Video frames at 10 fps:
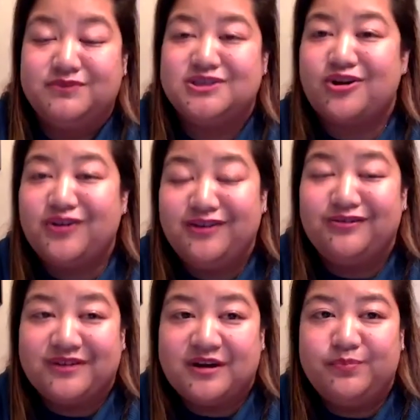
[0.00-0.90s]
starting
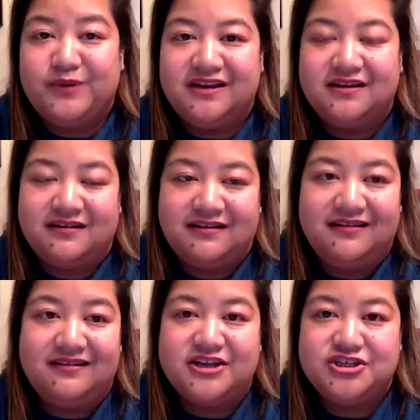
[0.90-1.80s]
your own company
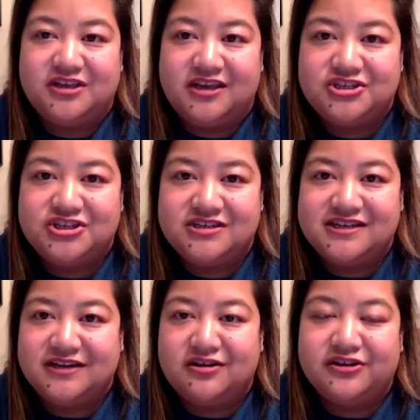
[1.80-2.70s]
in education
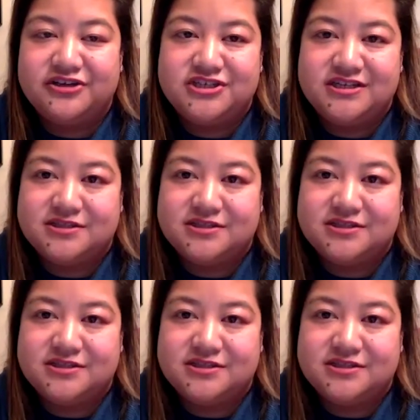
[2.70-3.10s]
technology?